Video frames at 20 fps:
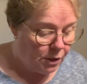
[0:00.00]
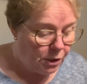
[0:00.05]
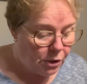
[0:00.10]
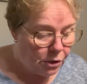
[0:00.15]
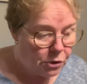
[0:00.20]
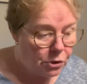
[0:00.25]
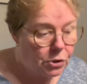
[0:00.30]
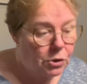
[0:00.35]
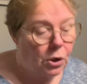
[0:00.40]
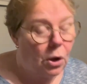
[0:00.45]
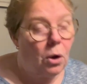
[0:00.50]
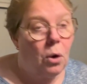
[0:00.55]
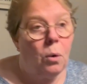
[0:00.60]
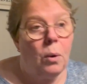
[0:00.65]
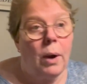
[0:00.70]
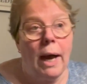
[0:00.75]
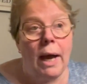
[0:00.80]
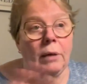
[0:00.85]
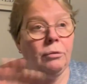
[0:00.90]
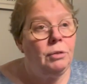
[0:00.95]

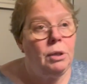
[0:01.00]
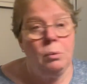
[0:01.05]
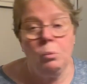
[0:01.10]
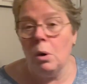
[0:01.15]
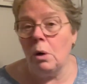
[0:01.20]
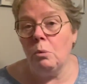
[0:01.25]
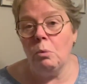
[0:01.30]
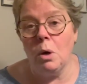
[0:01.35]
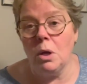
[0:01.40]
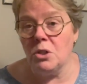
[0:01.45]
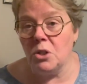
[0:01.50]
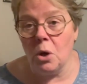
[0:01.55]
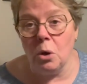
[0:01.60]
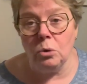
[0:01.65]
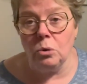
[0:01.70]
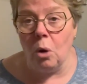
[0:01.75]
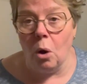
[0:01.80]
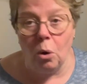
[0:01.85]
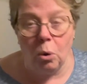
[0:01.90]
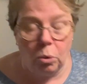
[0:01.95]
So everyone was on
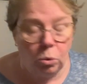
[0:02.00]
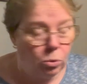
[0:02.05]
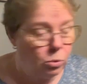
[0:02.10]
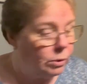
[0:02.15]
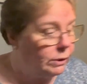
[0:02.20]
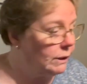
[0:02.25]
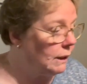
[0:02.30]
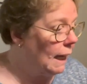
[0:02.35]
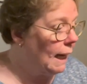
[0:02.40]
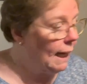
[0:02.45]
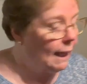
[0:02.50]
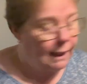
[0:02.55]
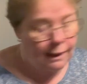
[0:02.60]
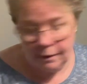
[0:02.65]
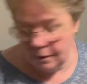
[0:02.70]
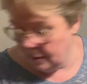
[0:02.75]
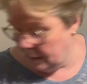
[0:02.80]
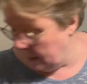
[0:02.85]
hold, and